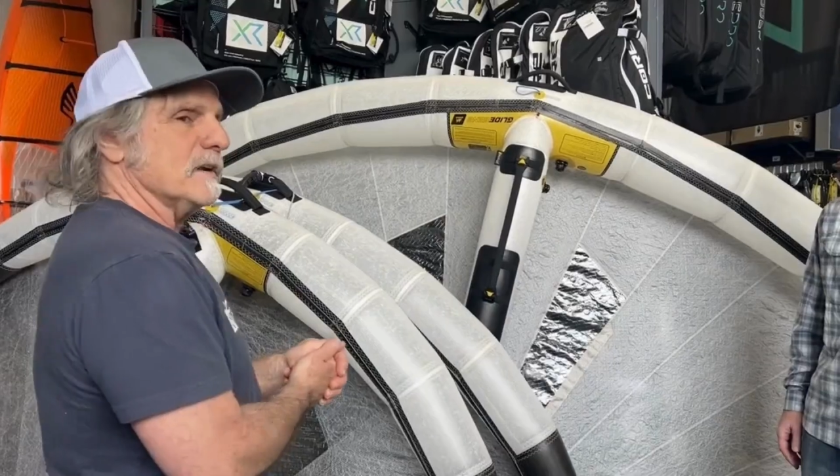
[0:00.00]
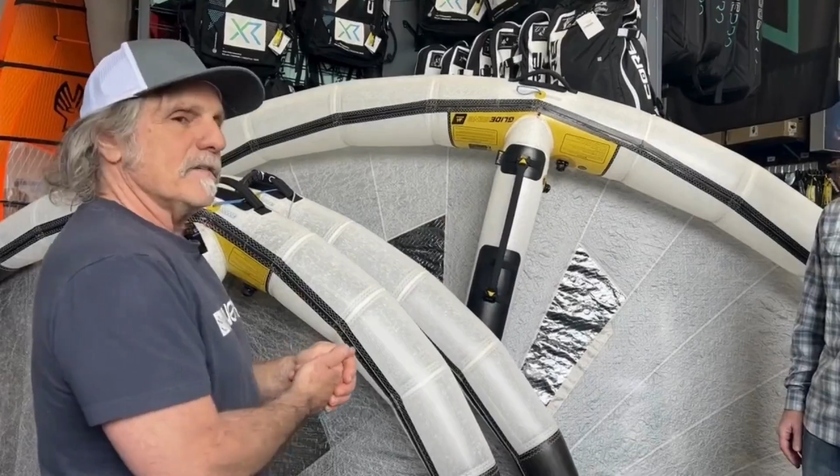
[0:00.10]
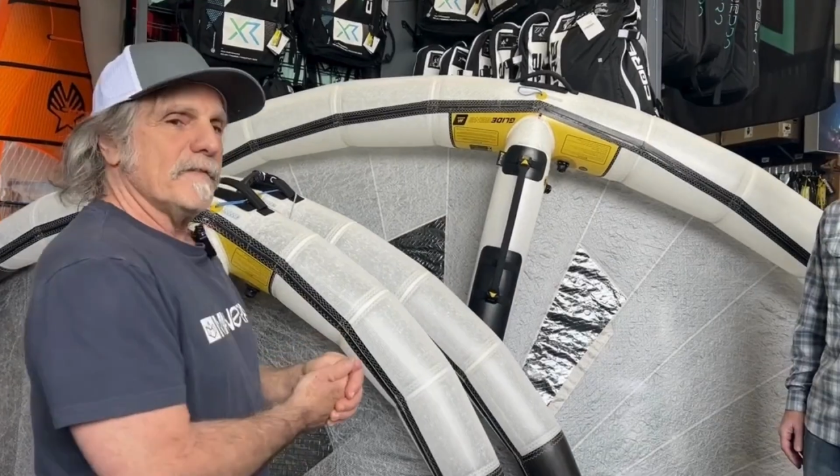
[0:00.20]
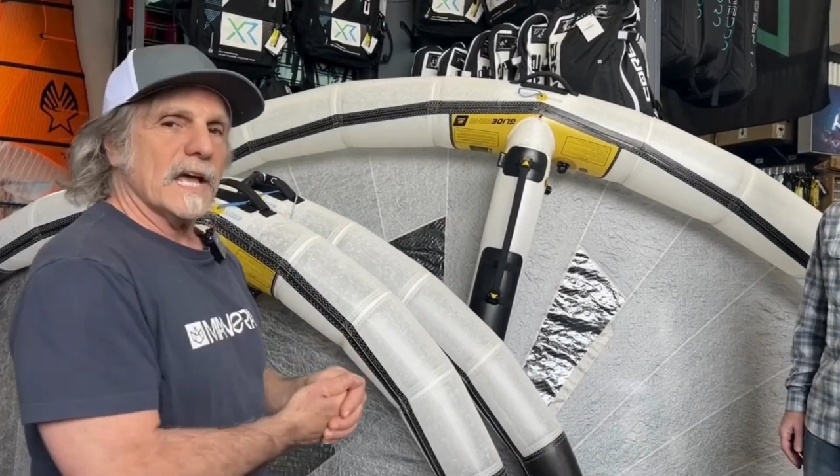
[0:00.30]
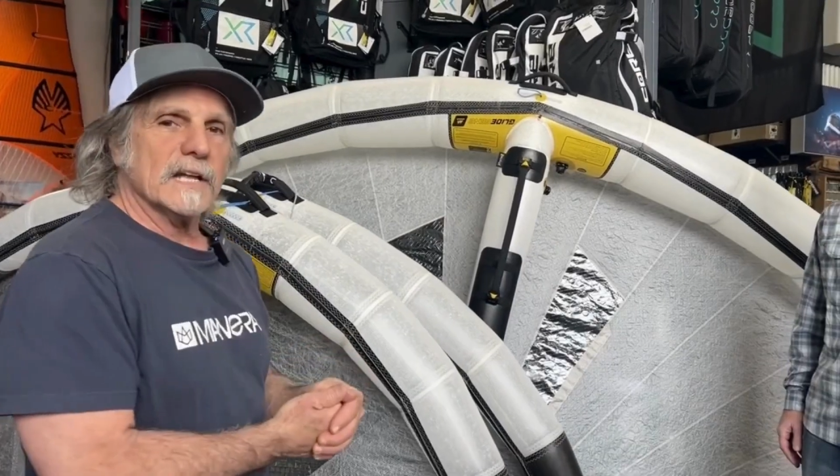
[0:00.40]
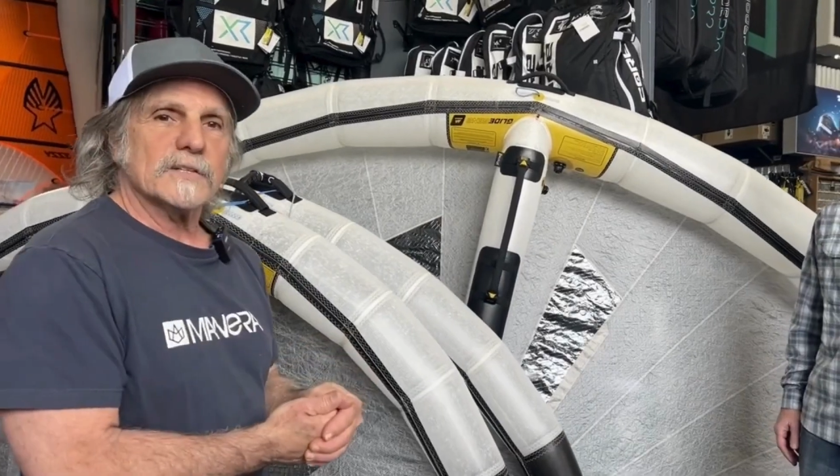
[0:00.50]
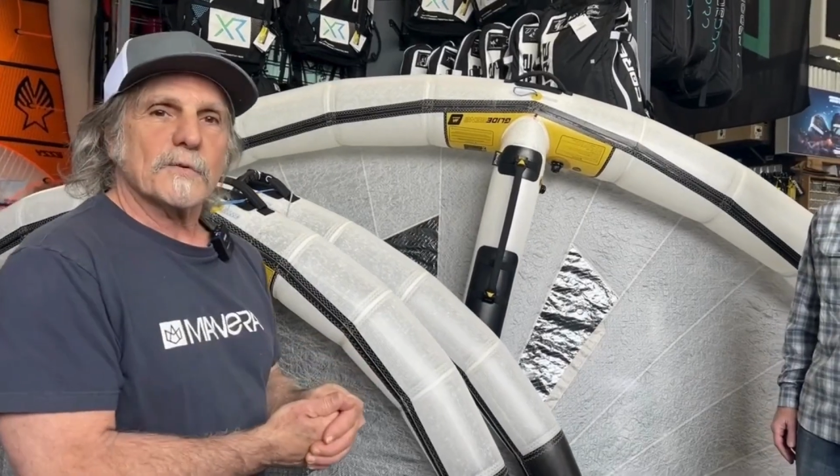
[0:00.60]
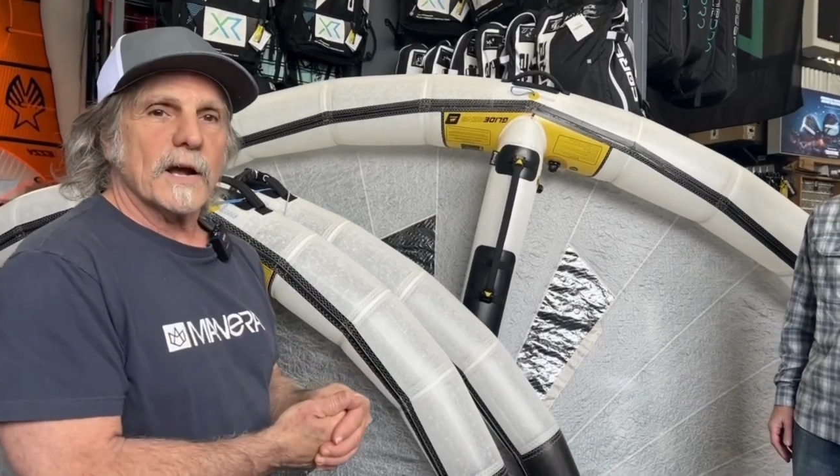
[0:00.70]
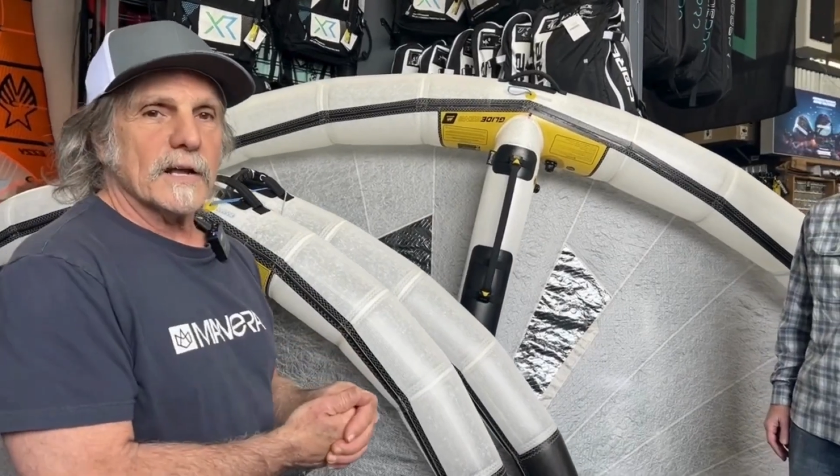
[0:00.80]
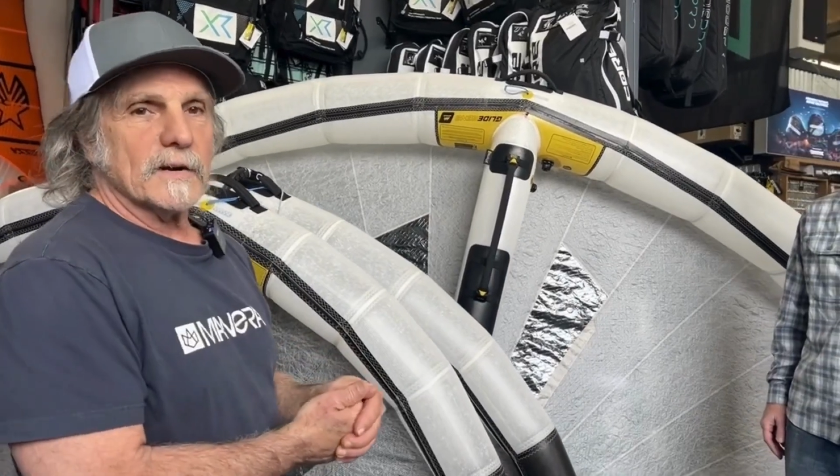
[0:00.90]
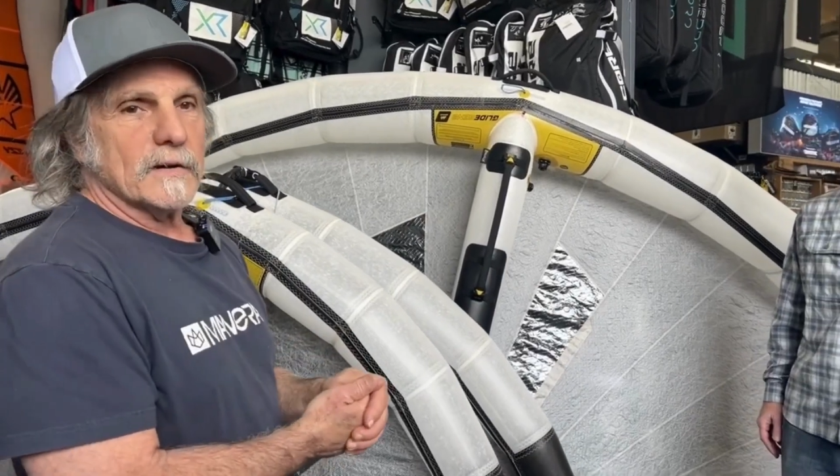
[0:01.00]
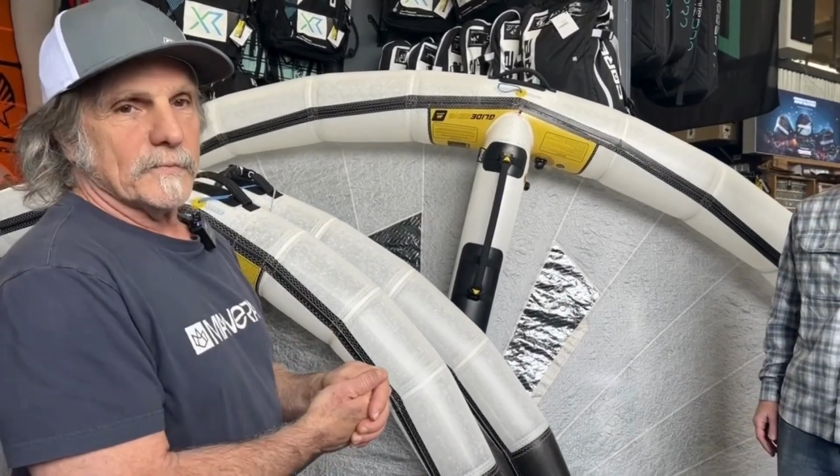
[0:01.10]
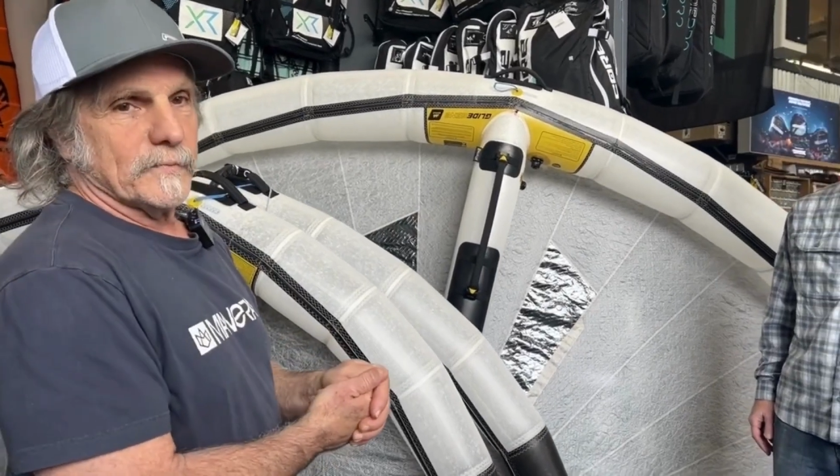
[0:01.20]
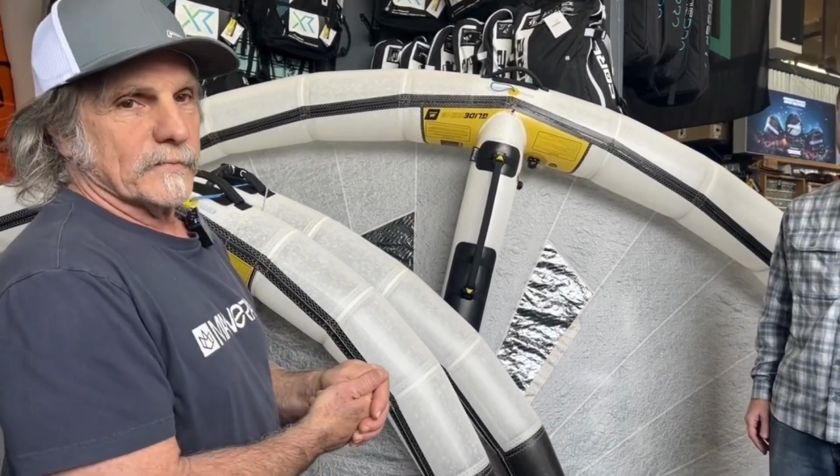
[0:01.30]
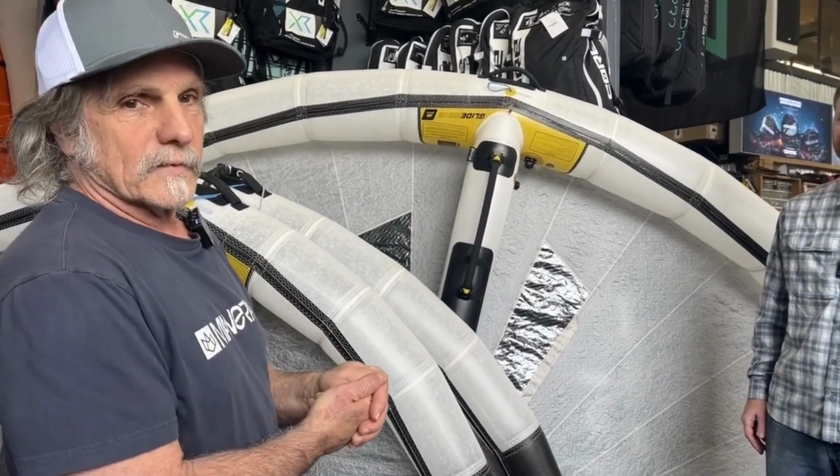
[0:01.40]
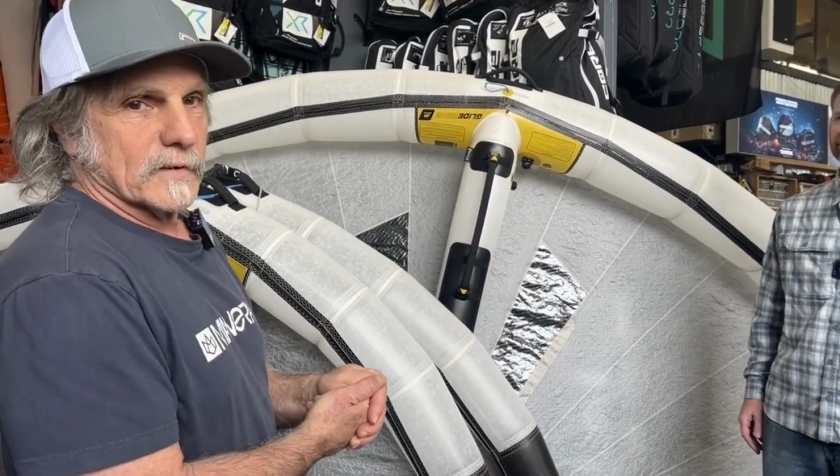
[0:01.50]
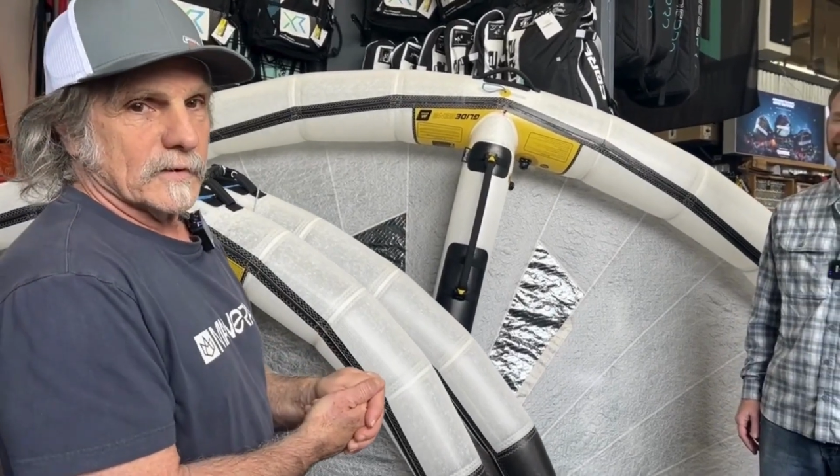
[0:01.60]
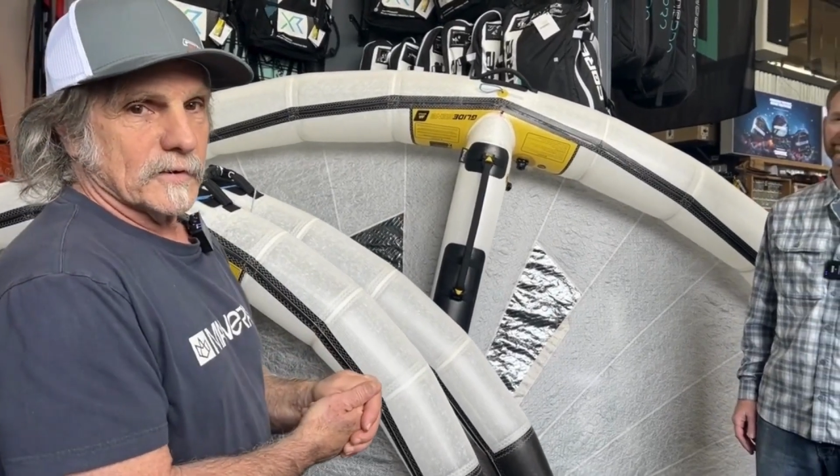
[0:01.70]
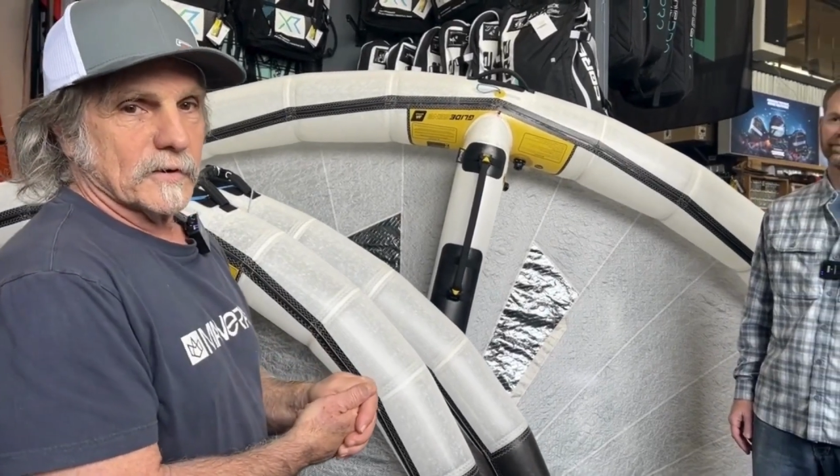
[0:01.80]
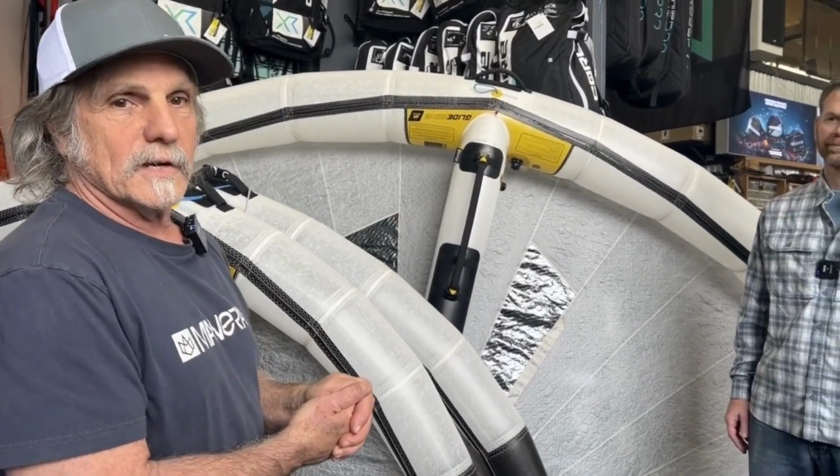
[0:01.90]
you're an advanced rider,
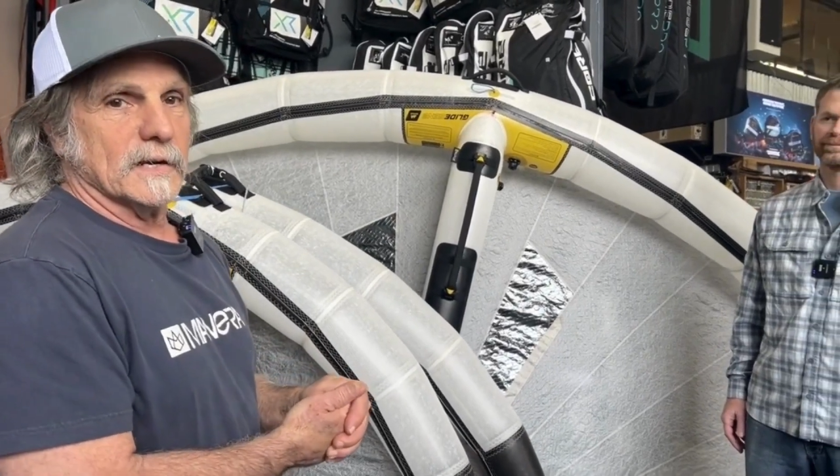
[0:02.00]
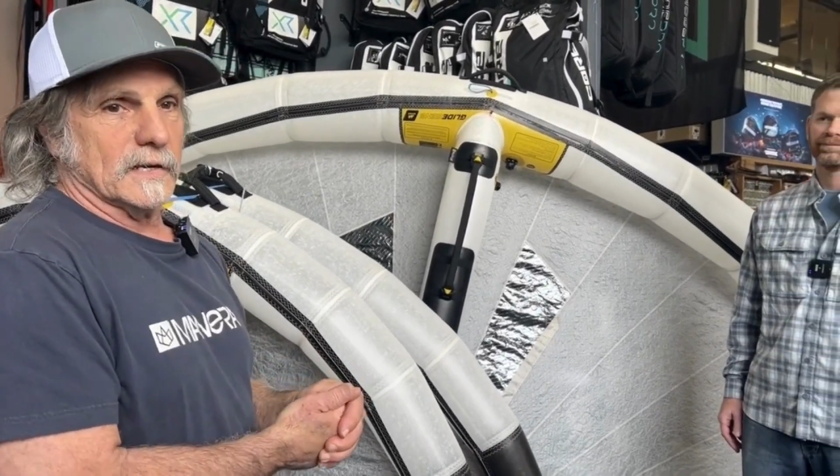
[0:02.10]
you're